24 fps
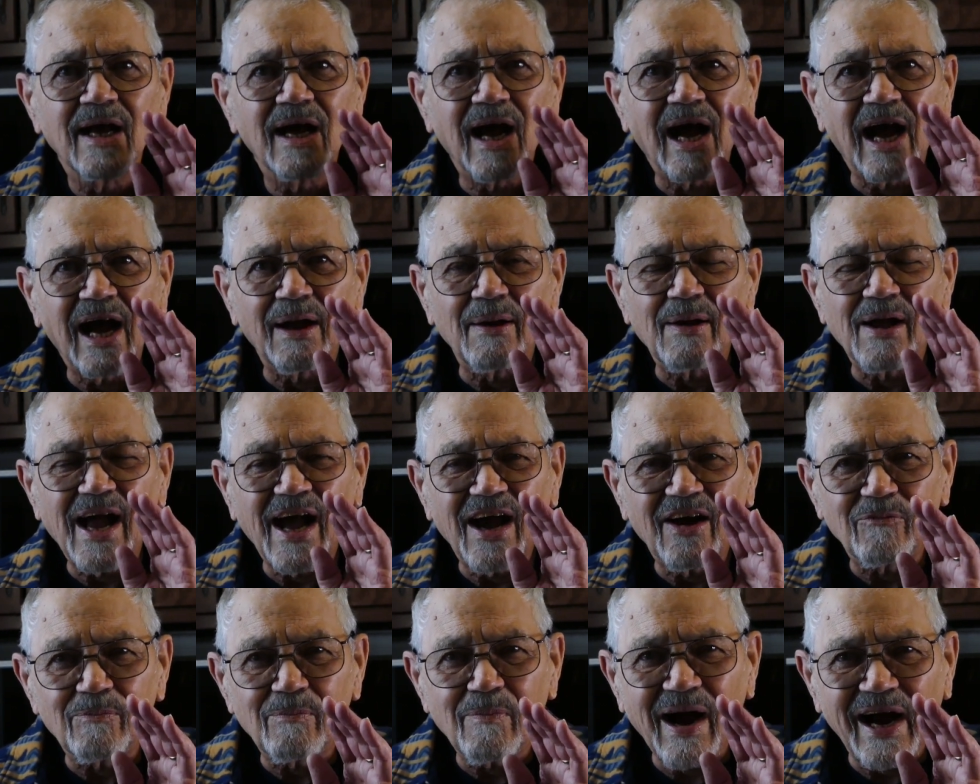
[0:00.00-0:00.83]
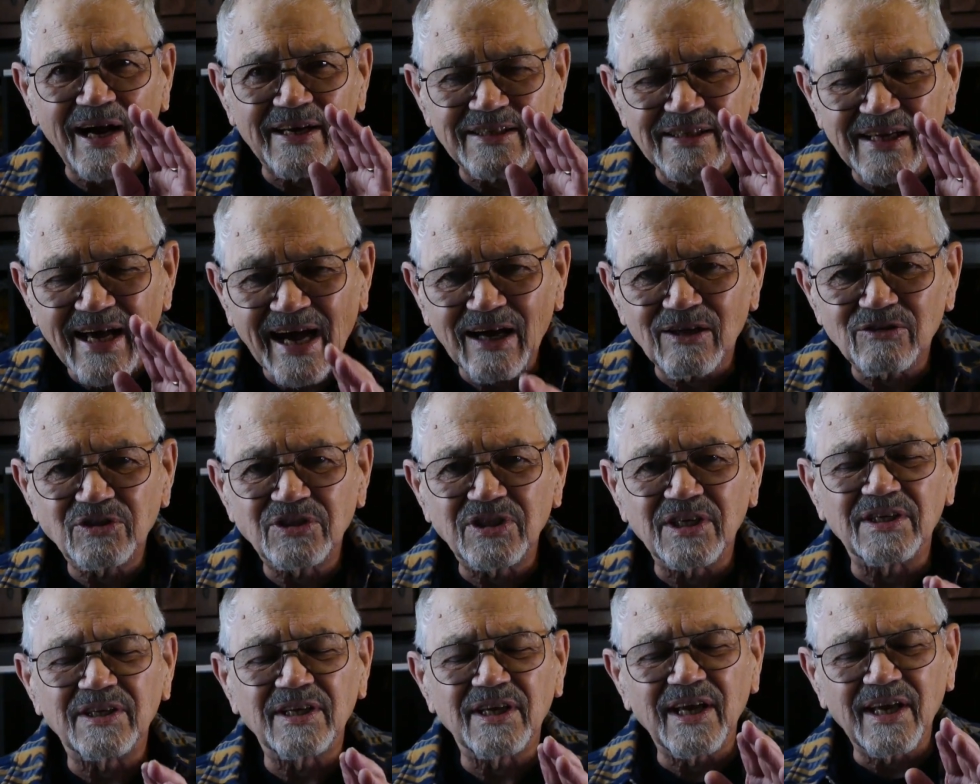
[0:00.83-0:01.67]
have my doubts
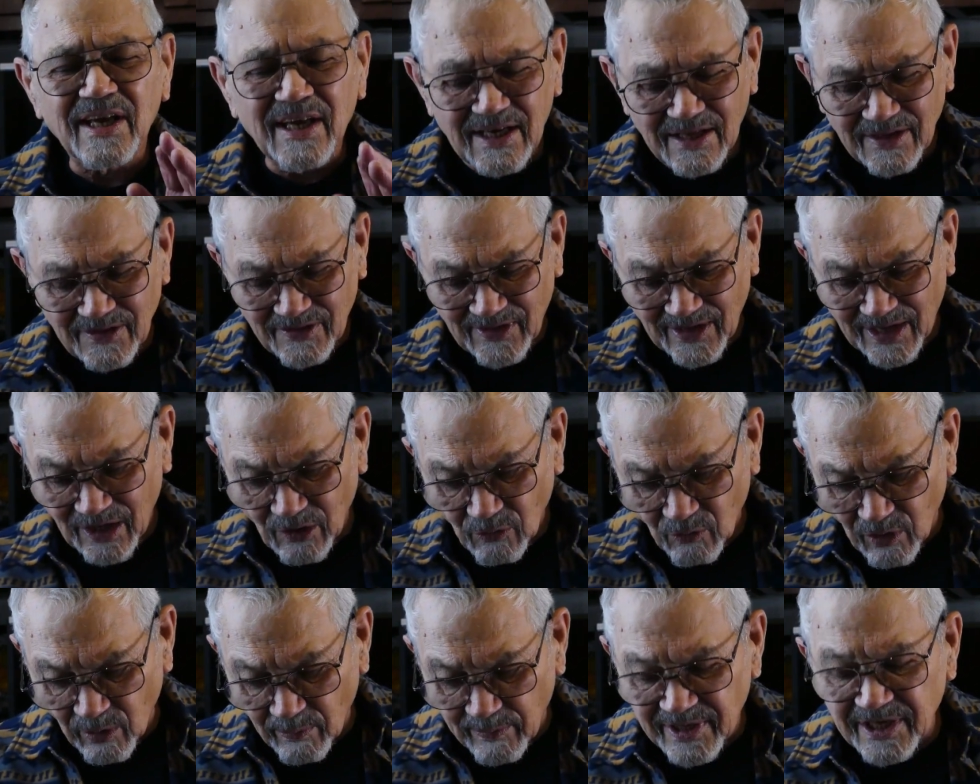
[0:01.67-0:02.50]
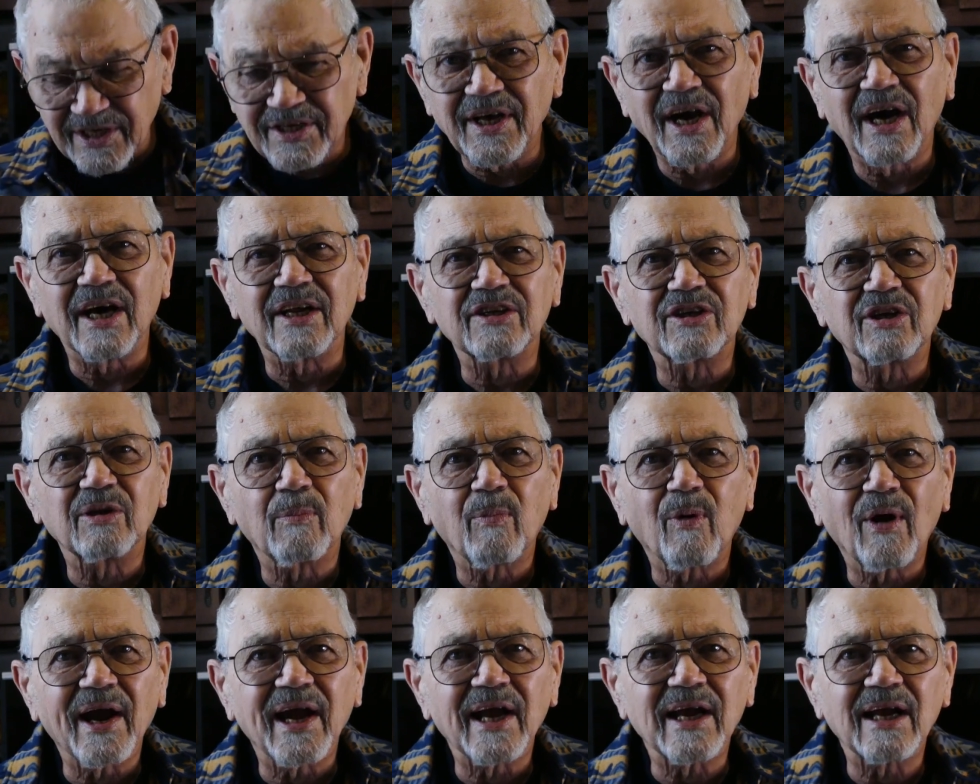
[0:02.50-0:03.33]
that anything will be done to
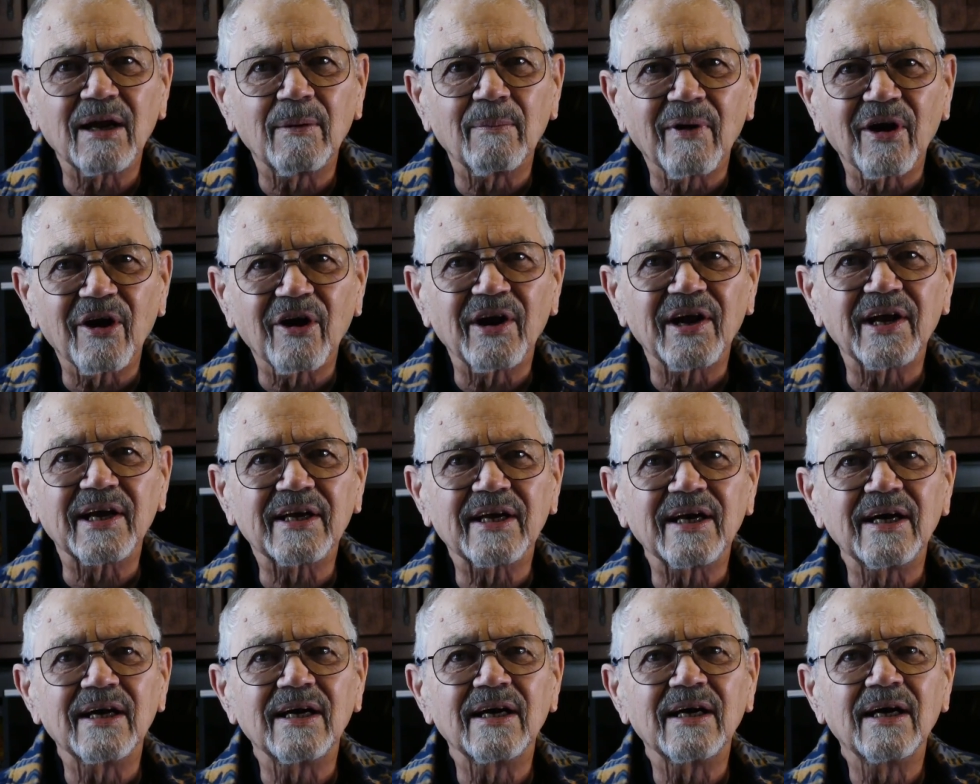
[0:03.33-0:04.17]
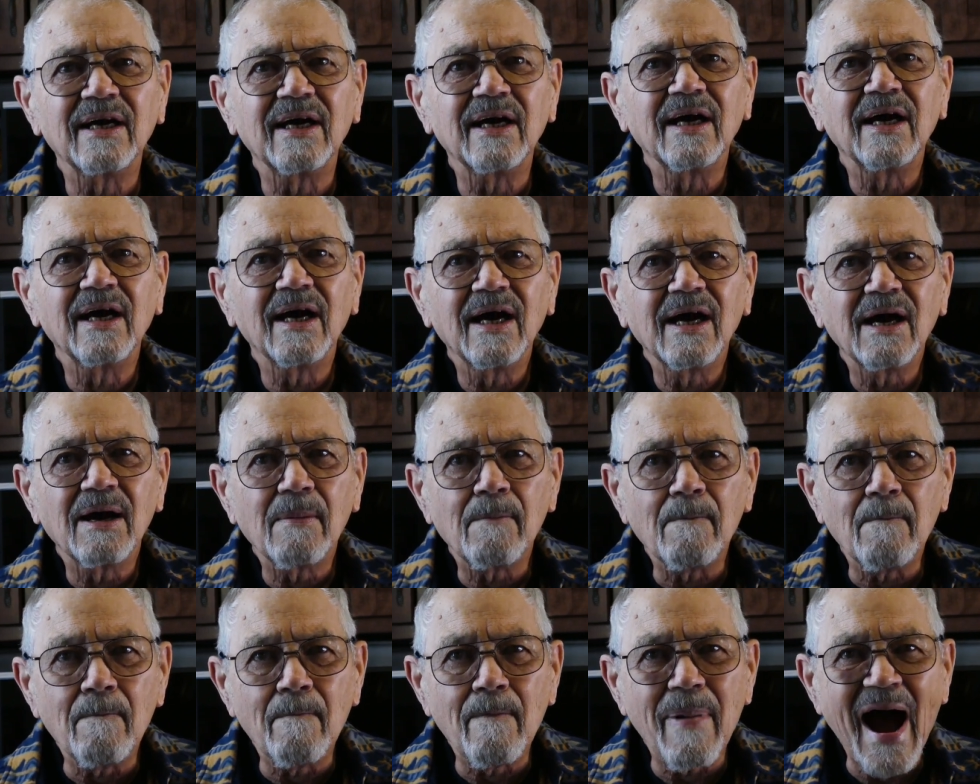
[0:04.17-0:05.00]
bring America
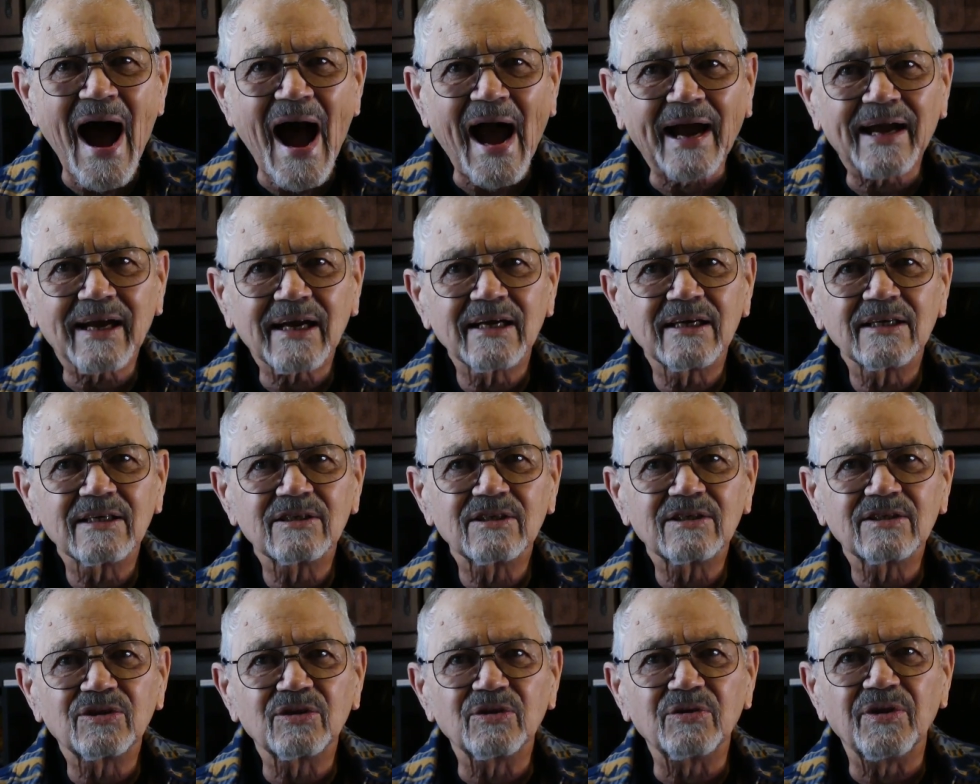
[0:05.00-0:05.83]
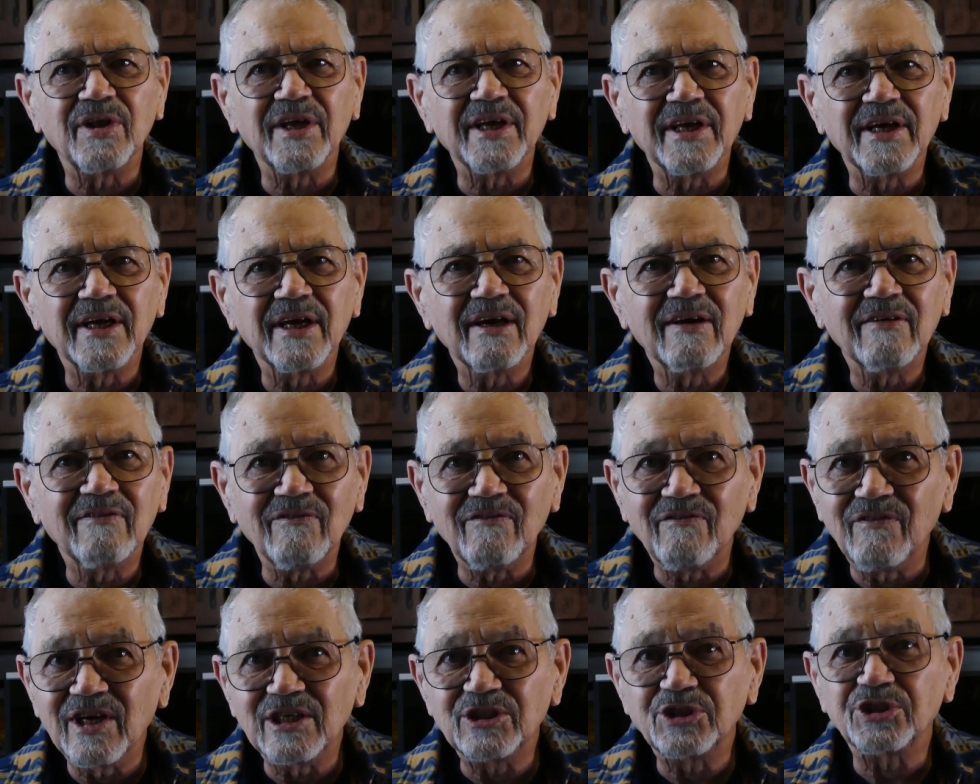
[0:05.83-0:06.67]
back to the
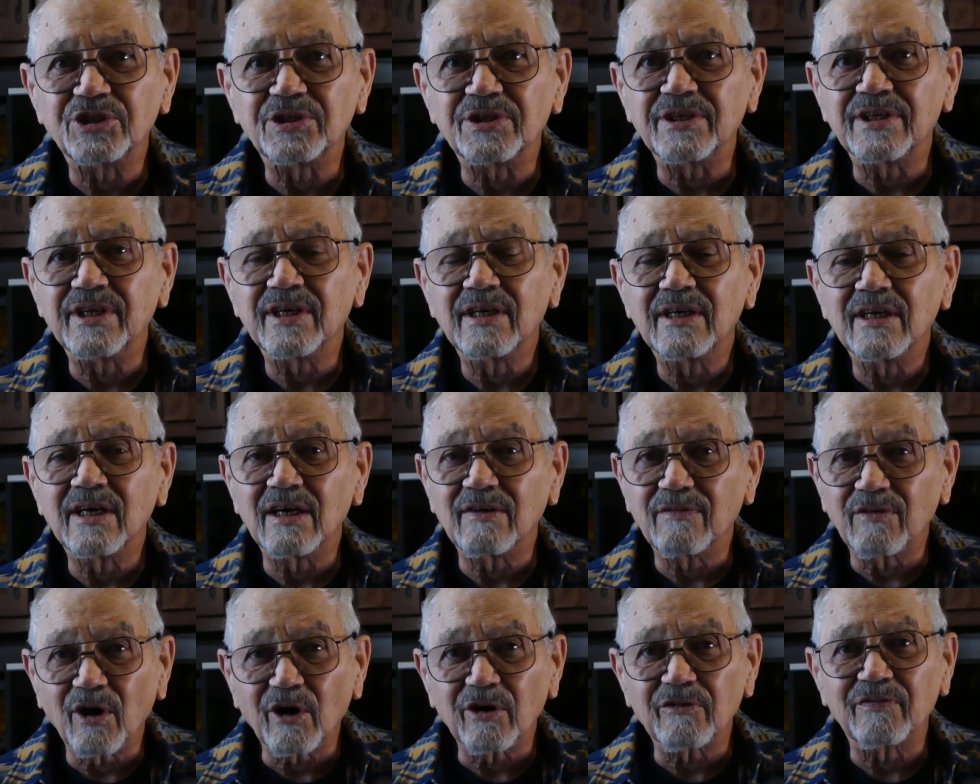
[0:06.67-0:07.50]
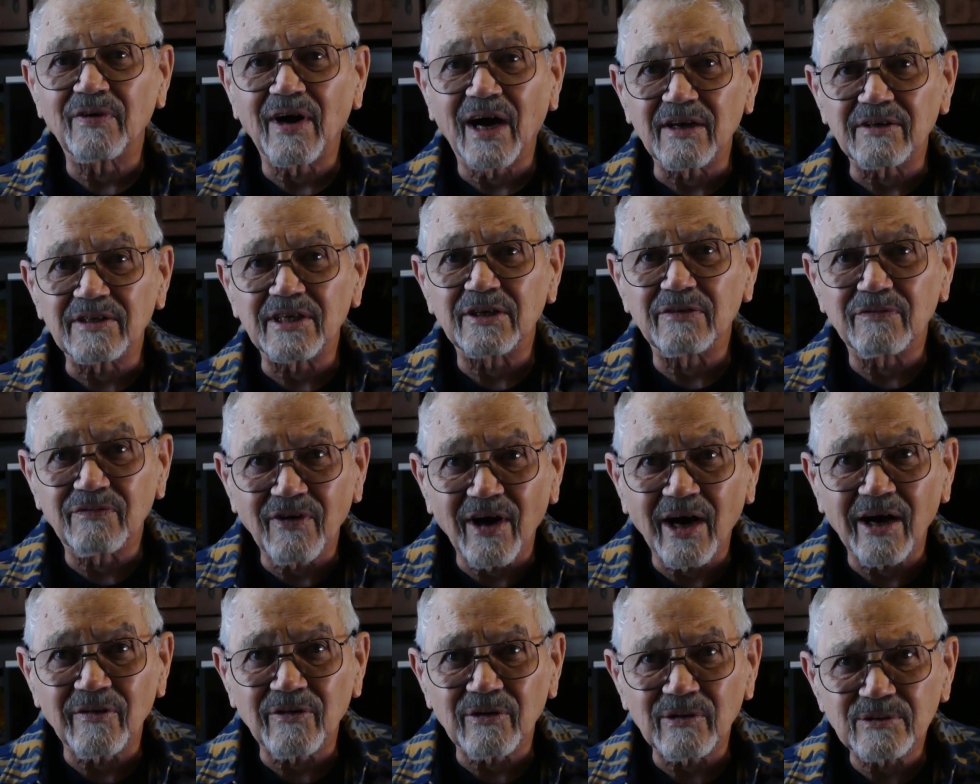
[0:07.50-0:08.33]
vision of our founding
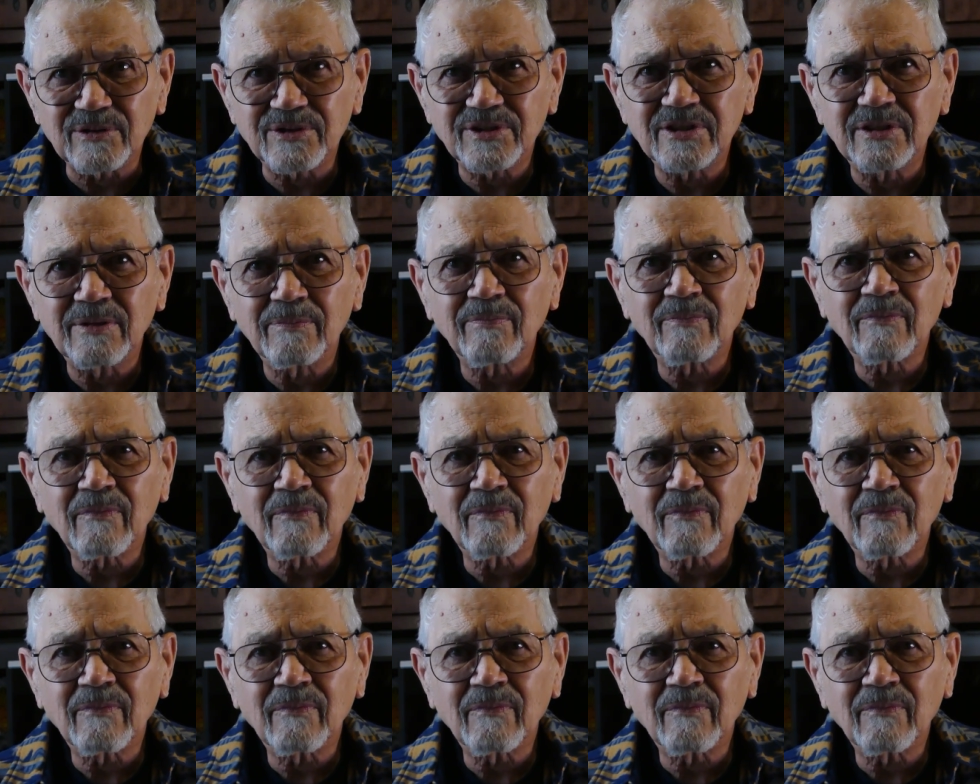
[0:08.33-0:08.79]
fathers.